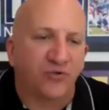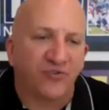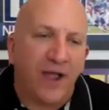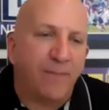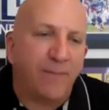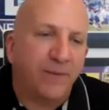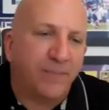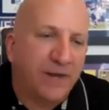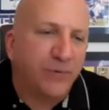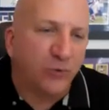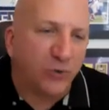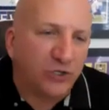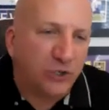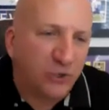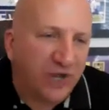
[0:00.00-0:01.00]
Not many people
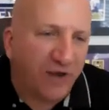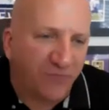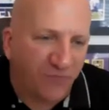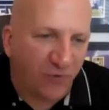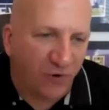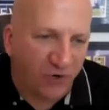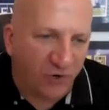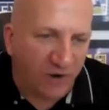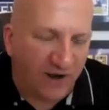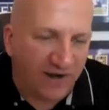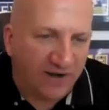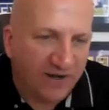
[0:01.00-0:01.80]
would do that for you, right?